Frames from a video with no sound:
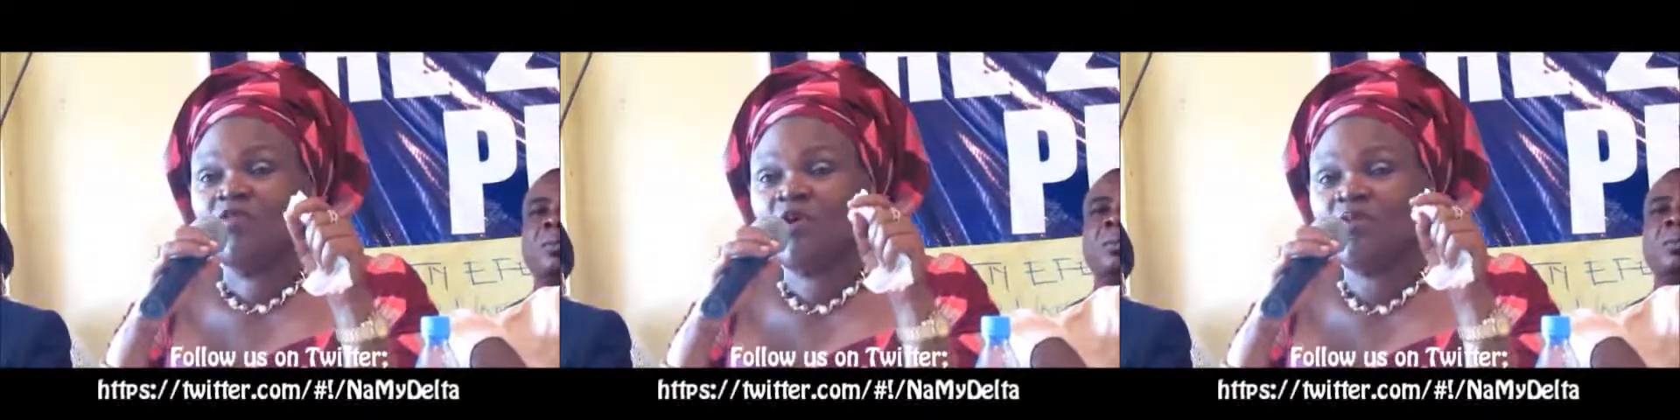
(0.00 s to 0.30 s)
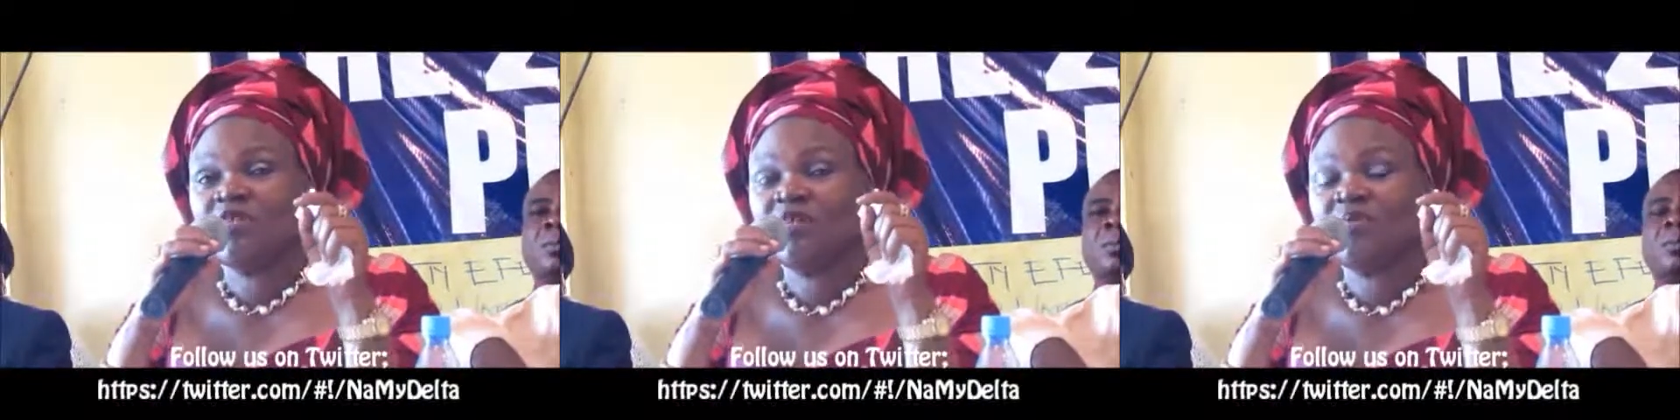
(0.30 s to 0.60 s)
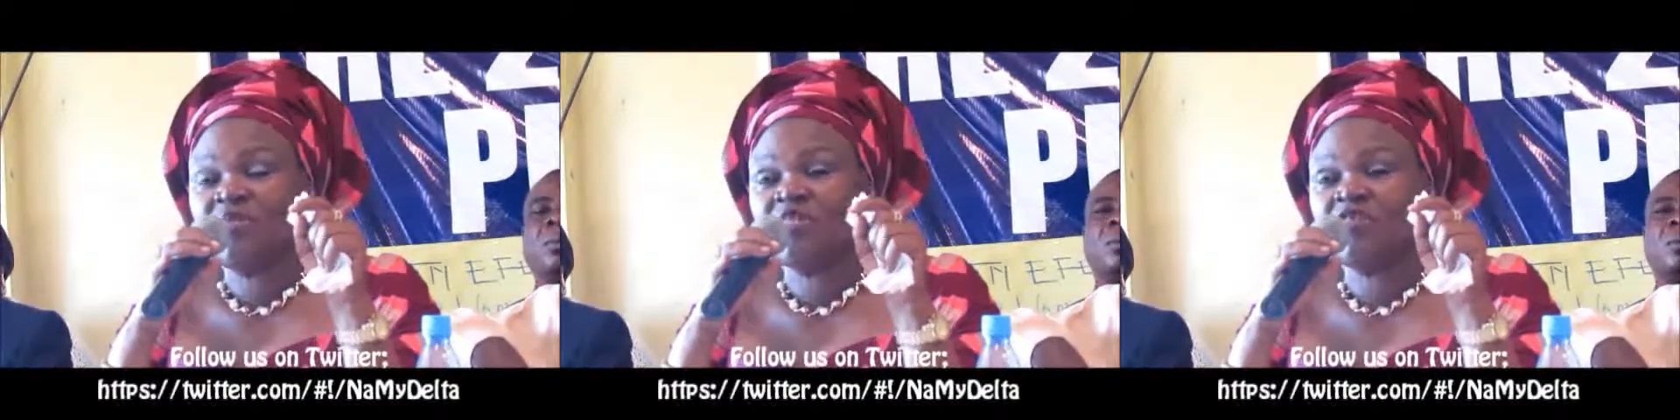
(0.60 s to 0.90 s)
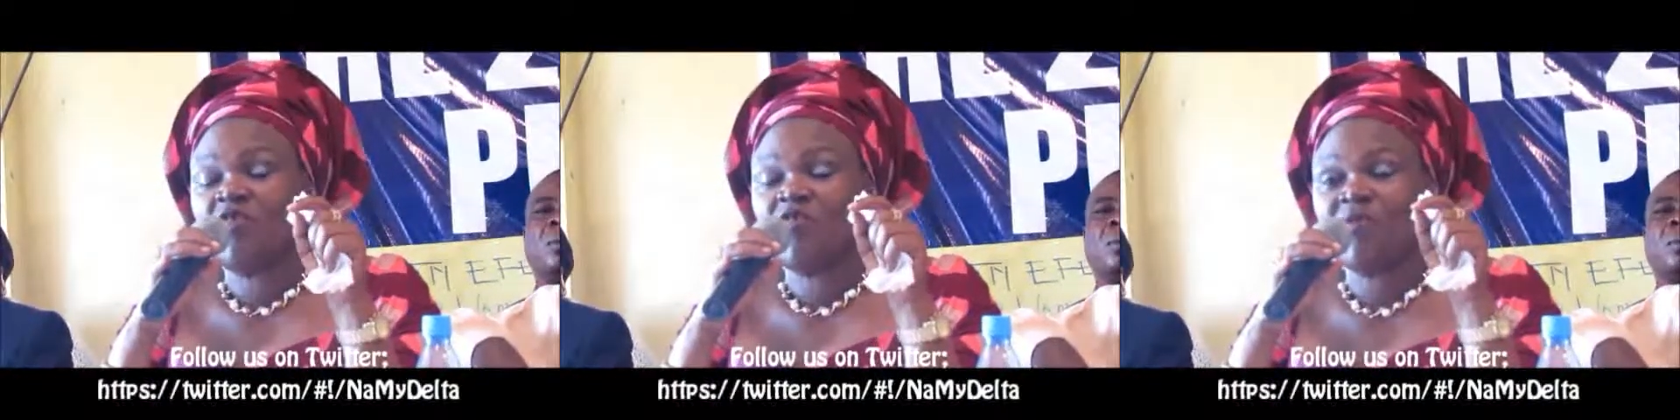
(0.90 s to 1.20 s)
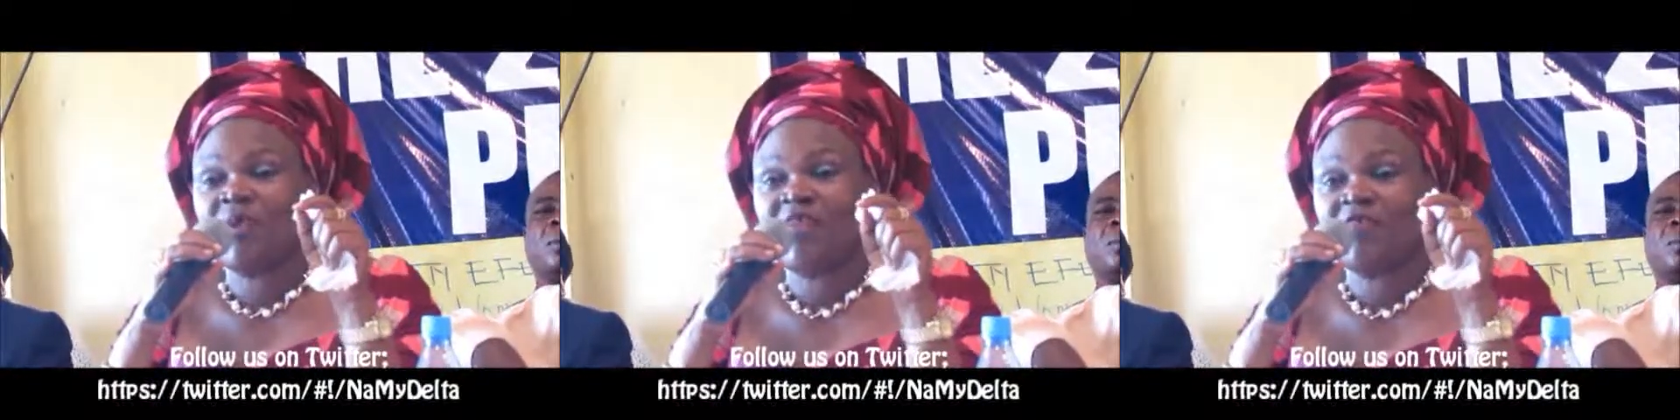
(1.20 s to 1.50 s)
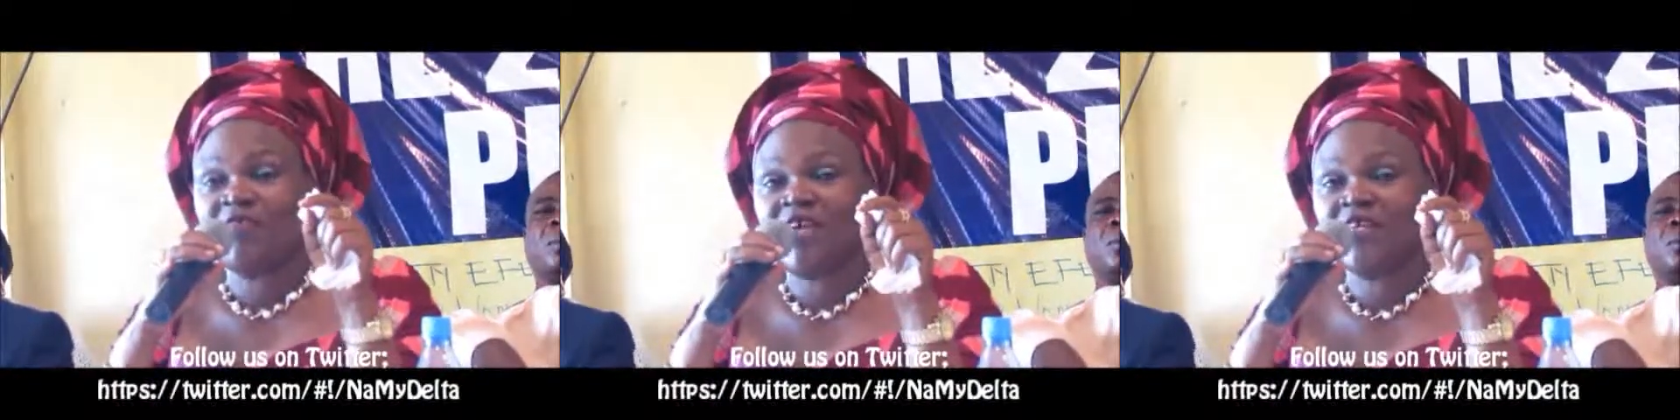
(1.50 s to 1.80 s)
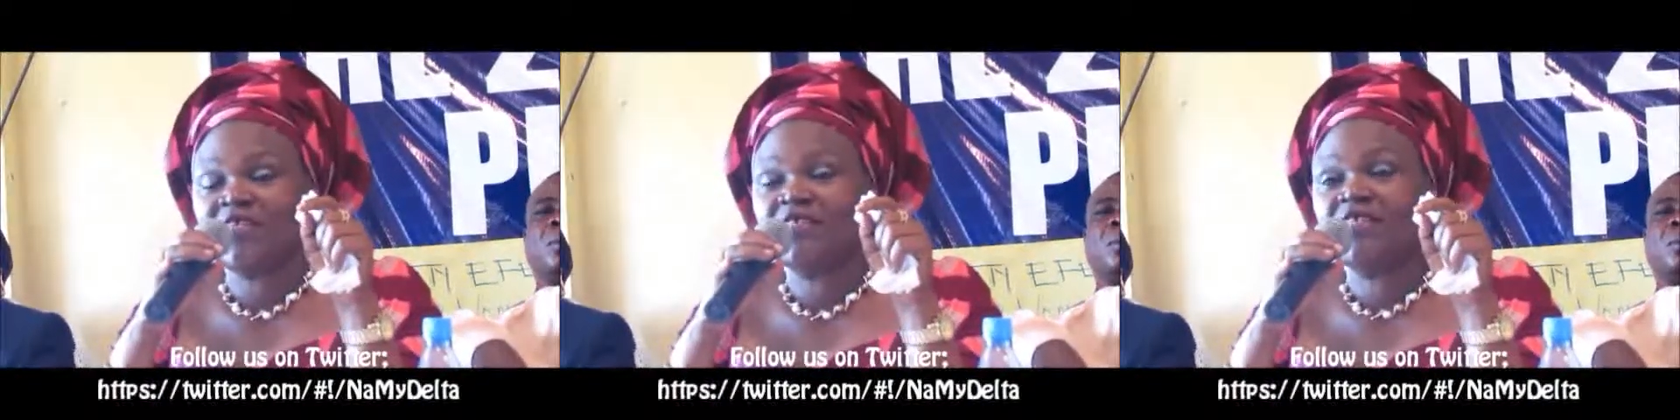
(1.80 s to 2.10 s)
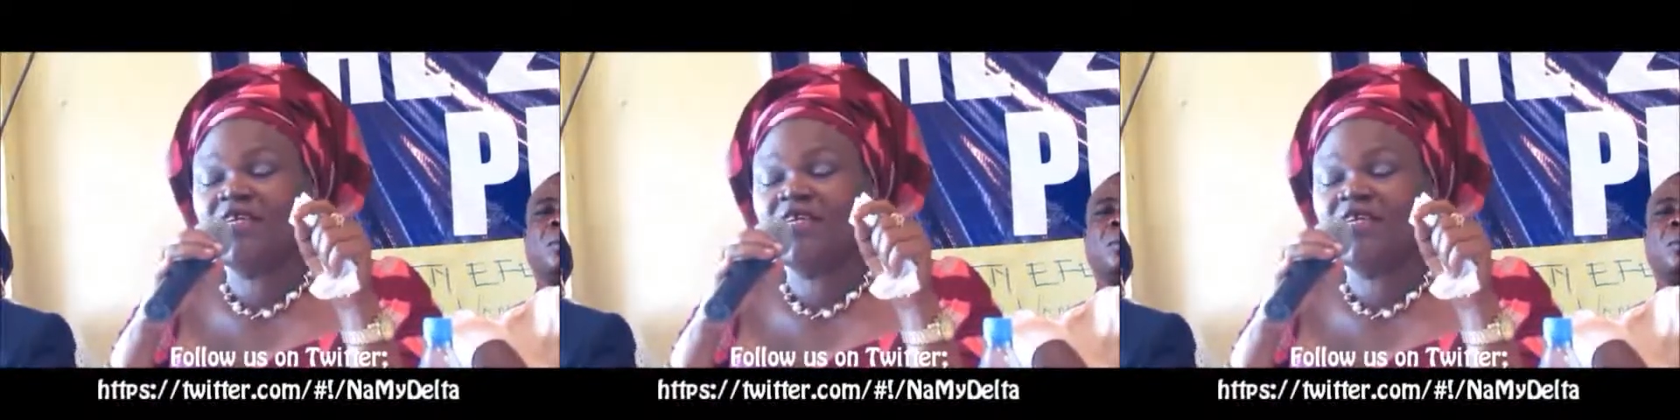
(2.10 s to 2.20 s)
when we say Ministry of Women Affairs,